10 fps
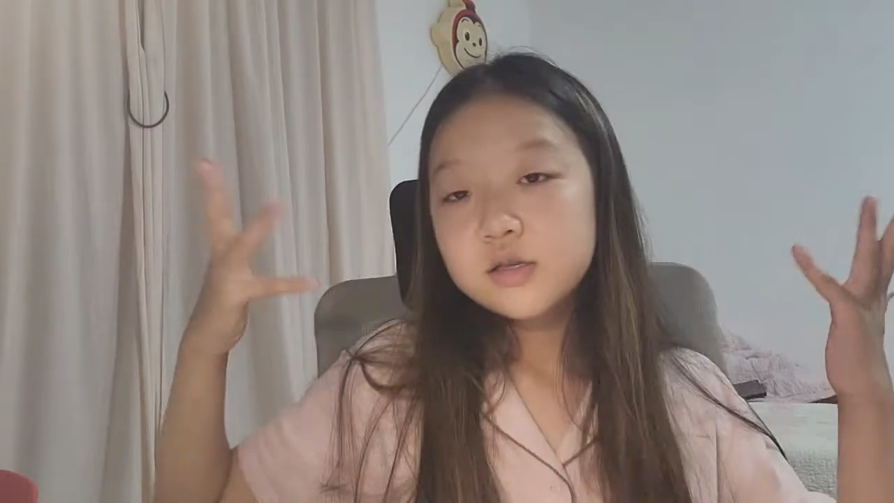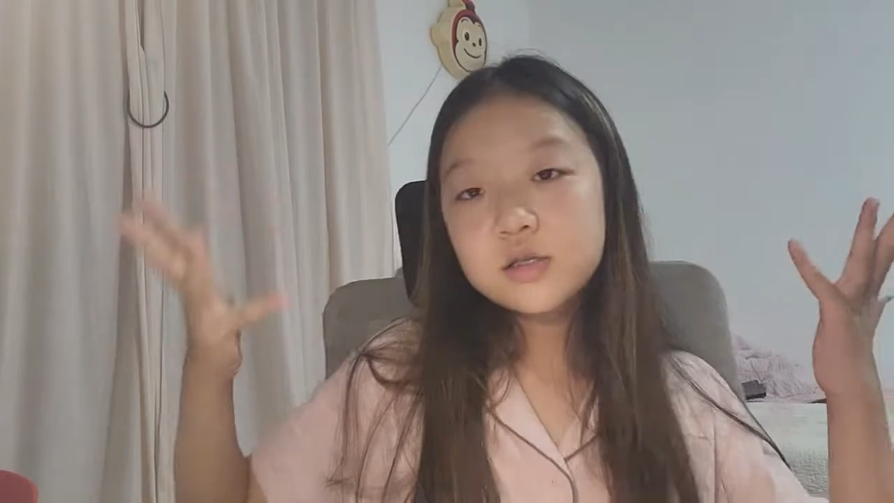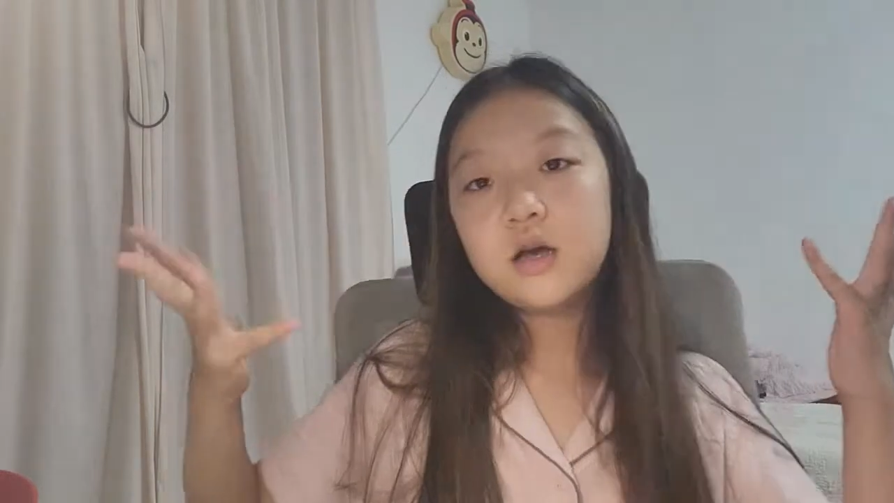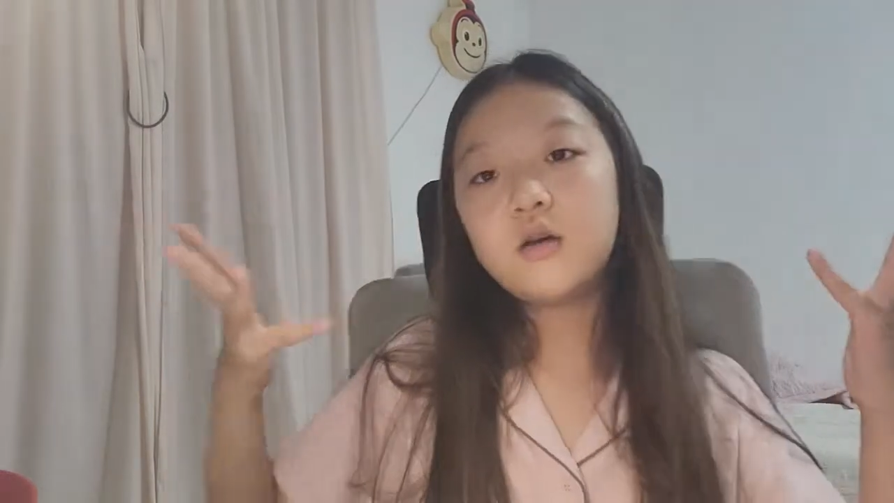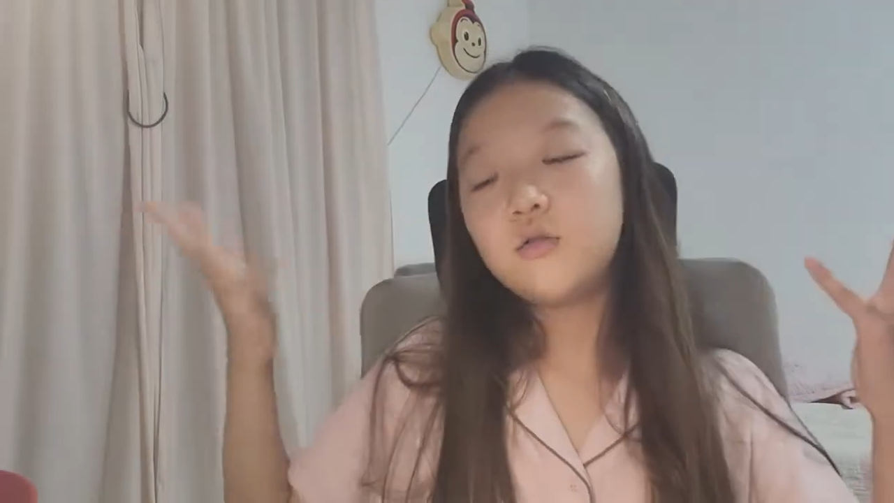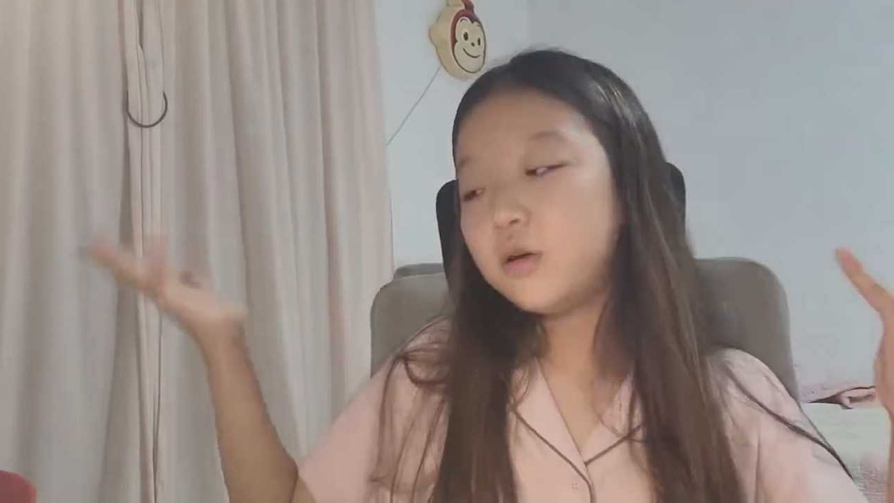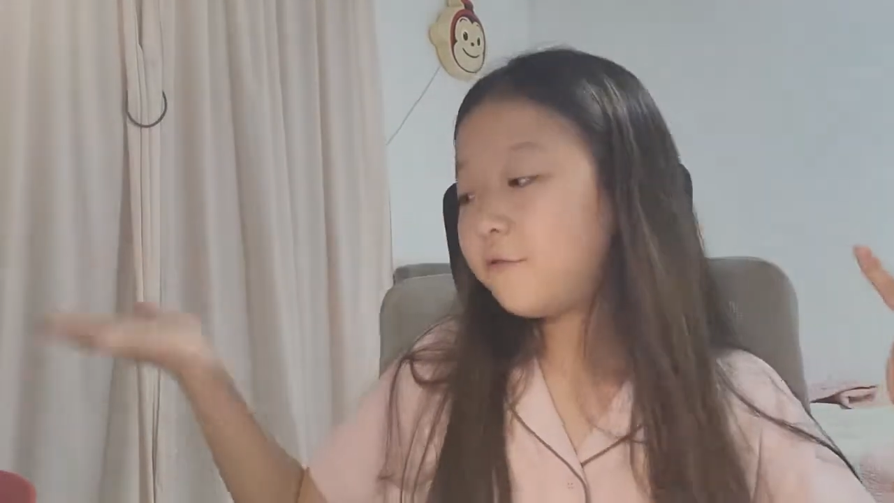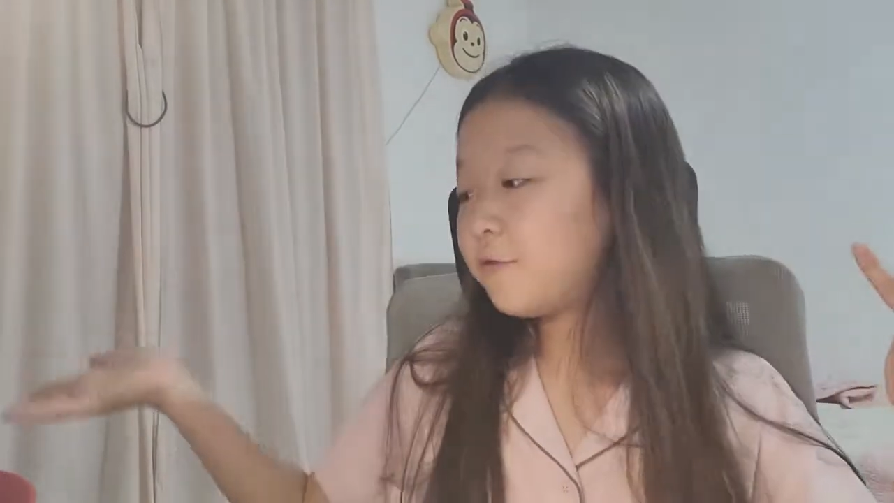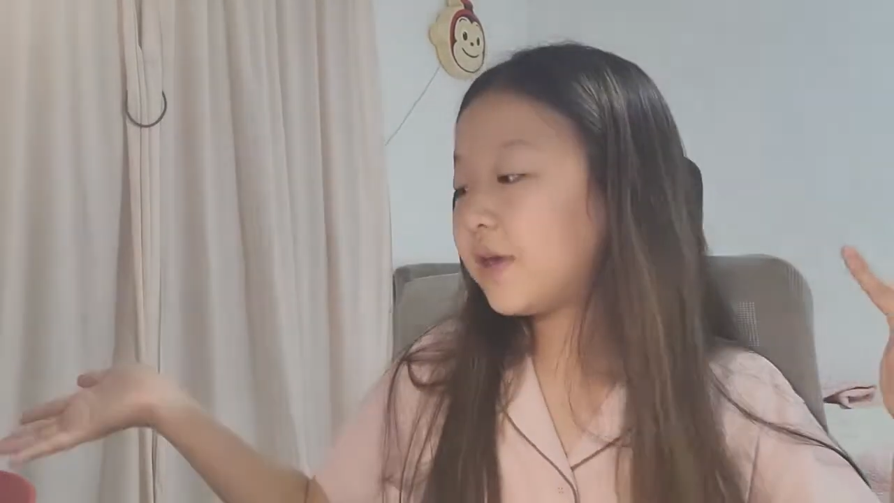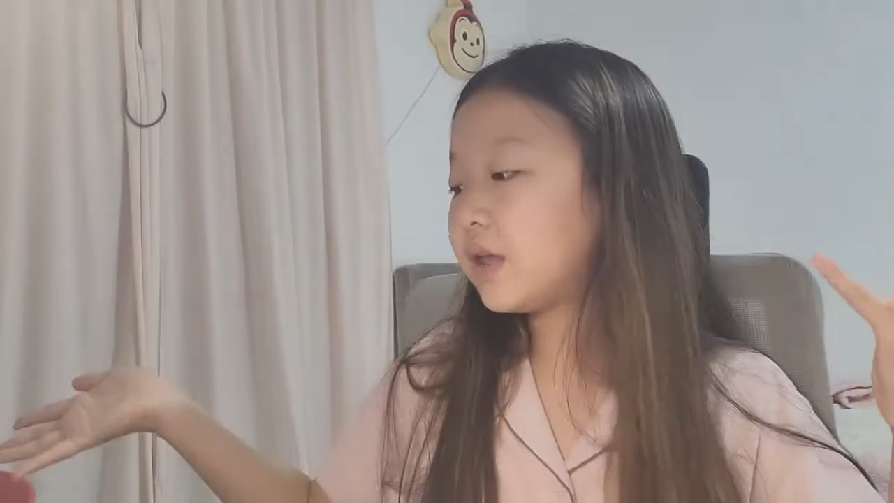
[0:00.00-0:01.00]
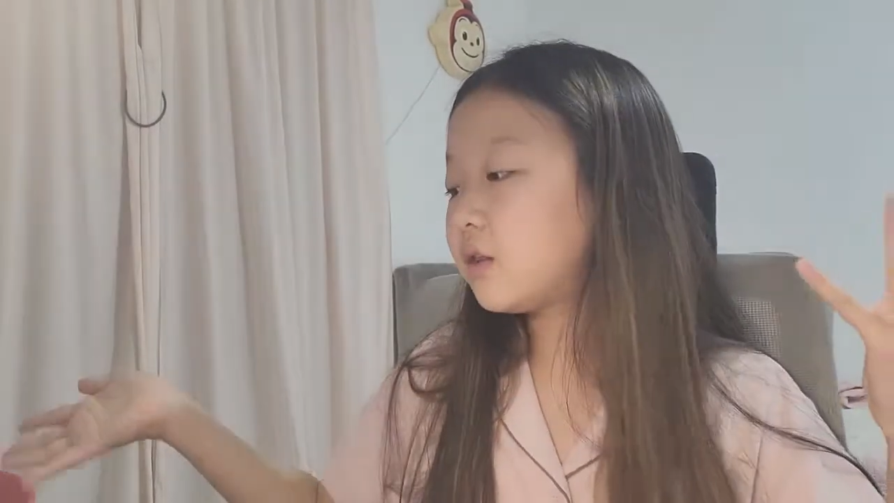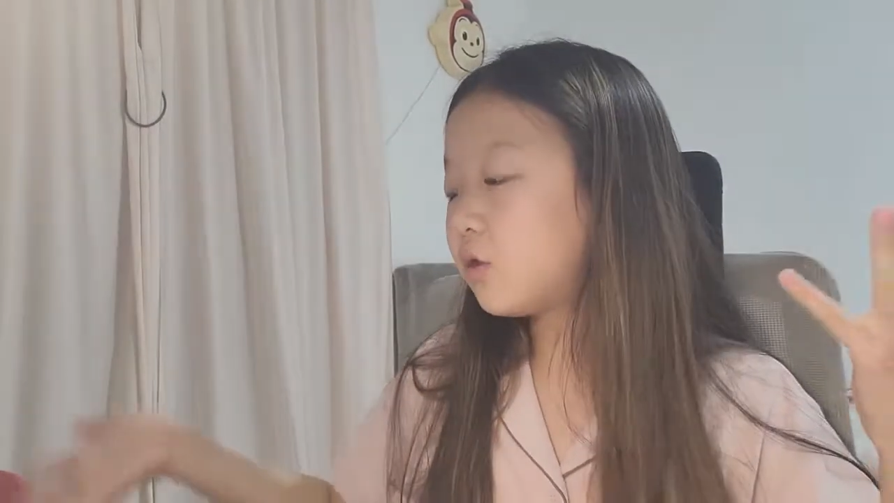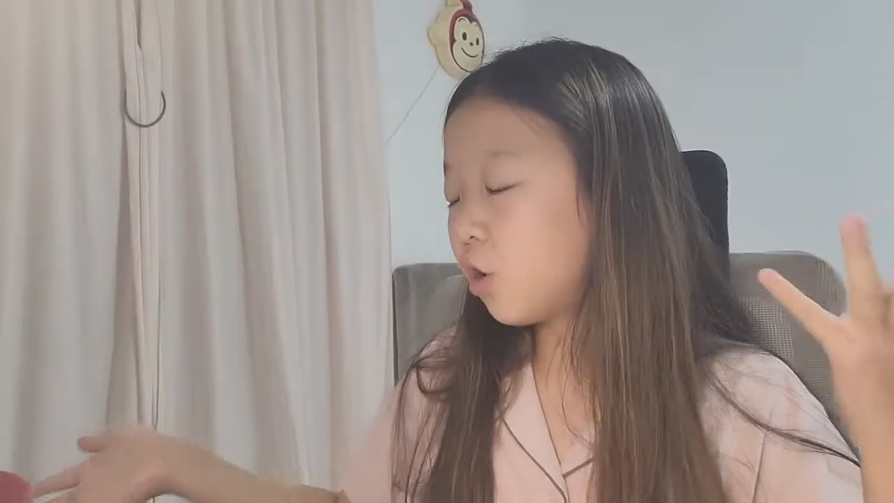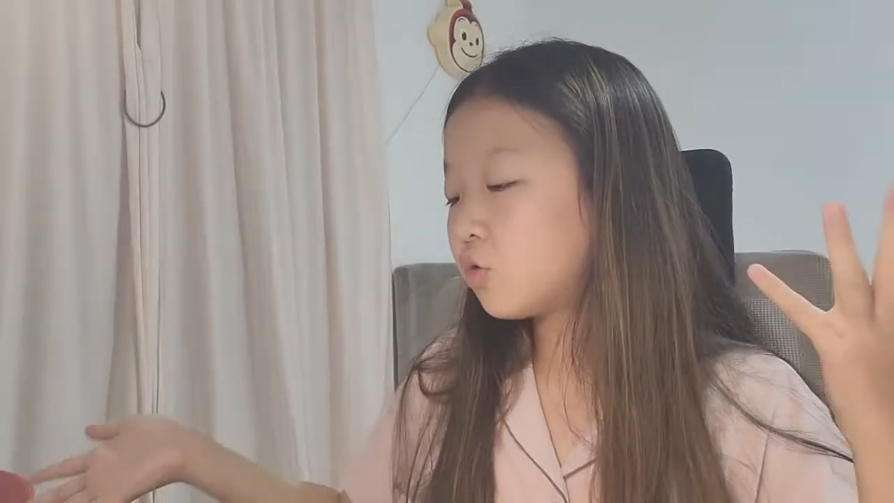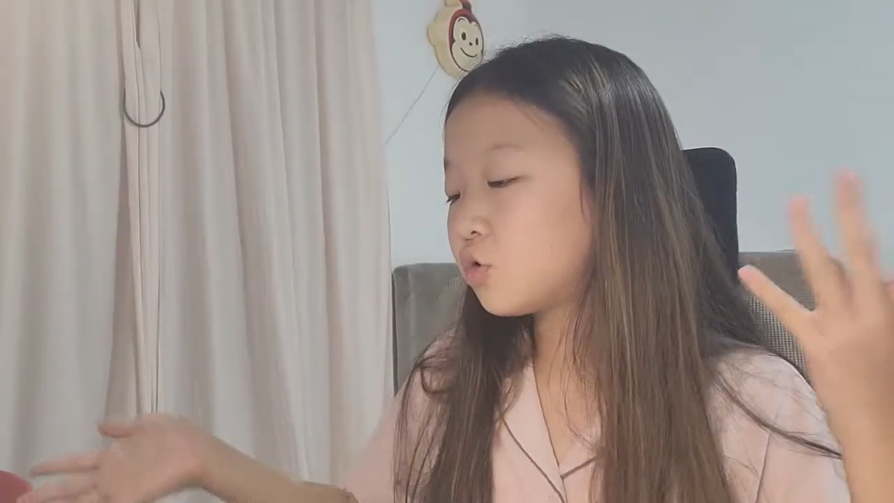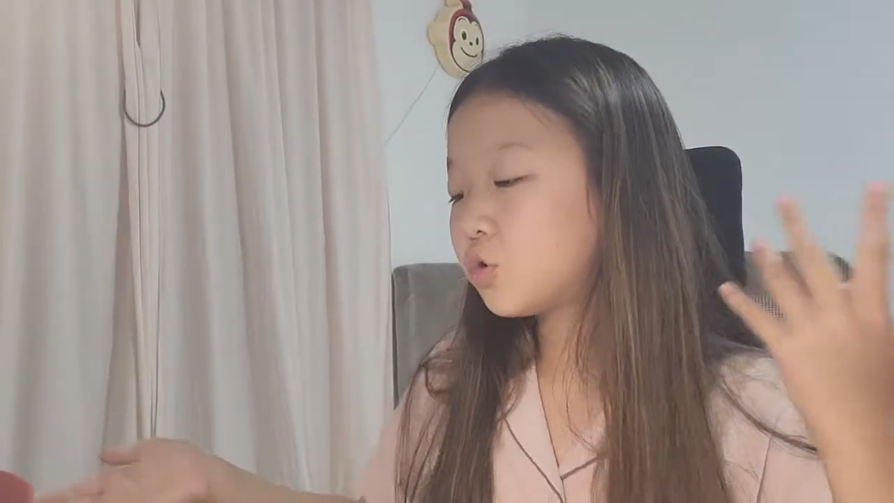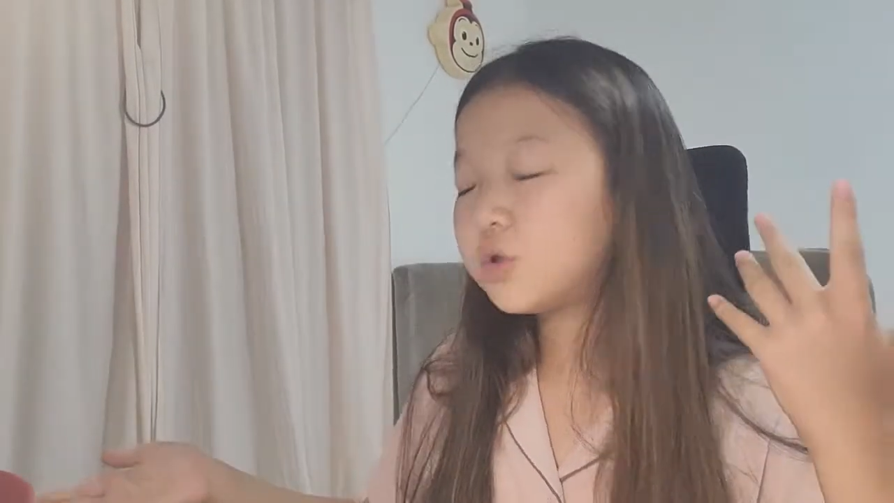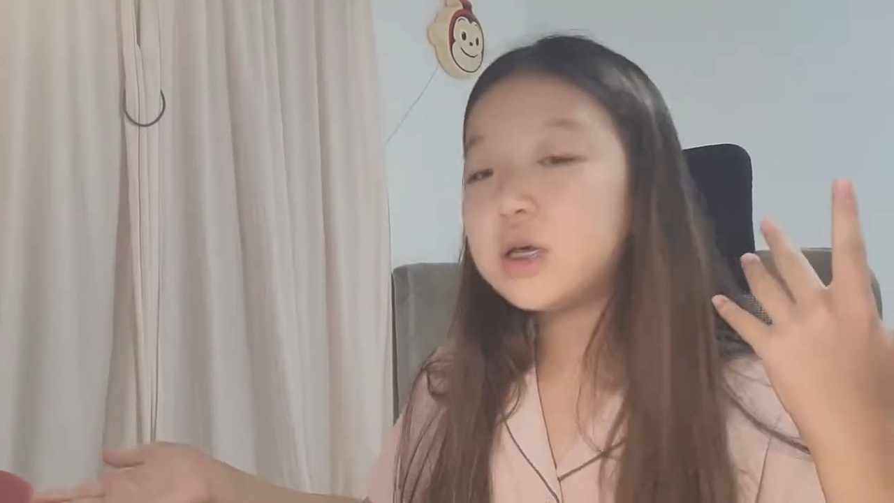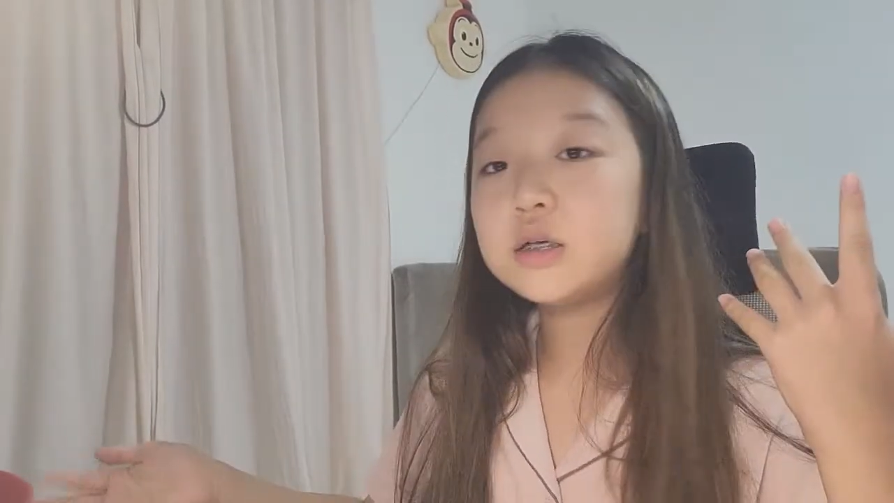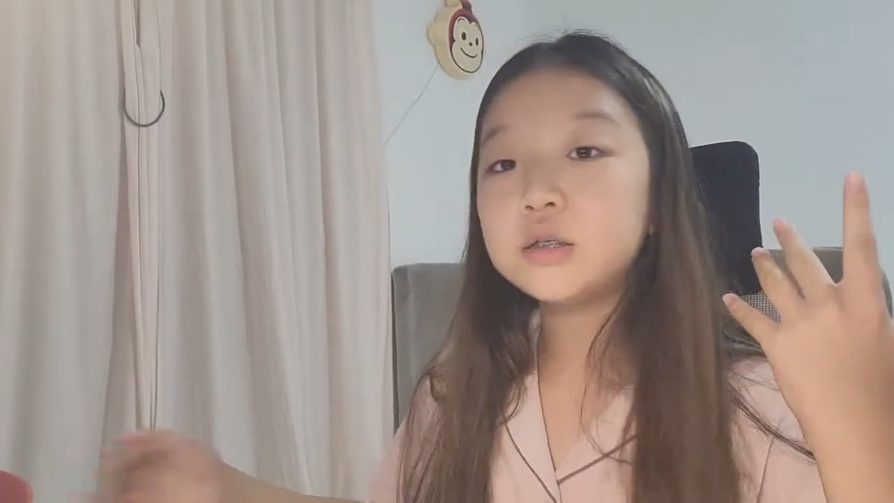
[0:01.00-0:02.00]
So if we don't do
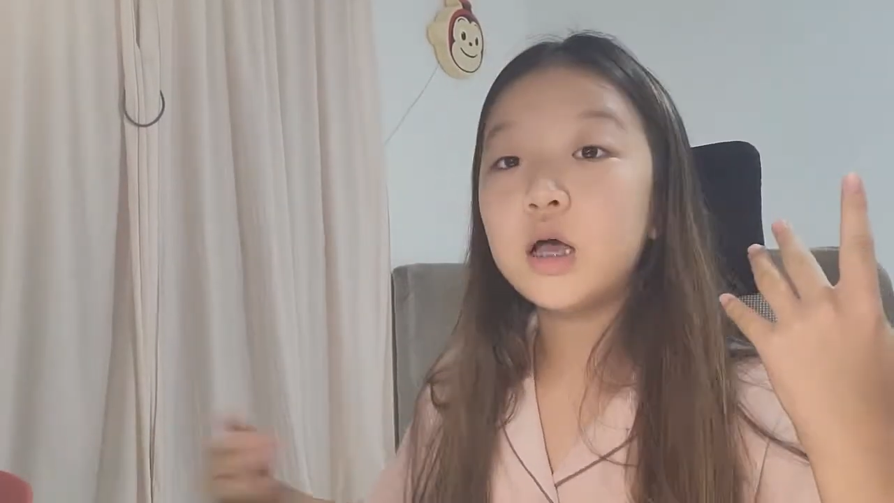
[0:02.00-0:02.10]
this,